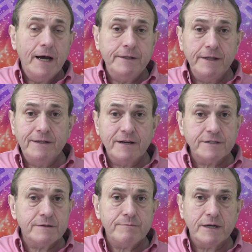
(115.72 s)
and it
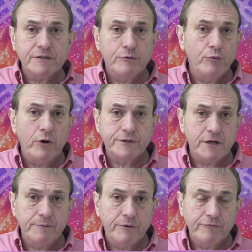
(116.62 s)
doesn't matter what
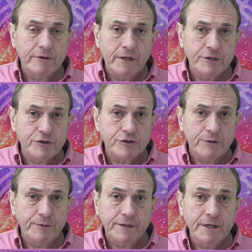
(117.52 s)
type of
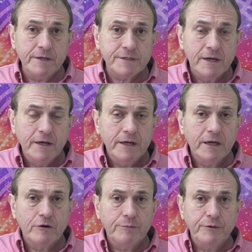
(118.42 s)
relationship it is,
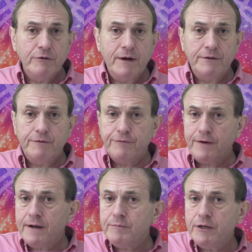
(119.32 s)
it could be around a
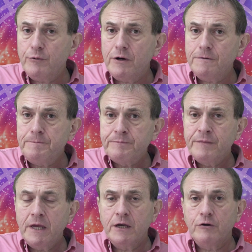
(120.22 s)
family one,
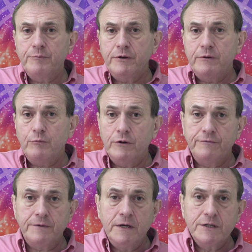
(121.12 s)
it could be
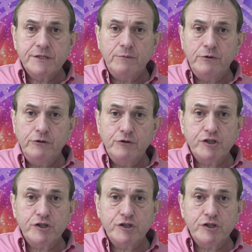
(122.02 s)
with someone you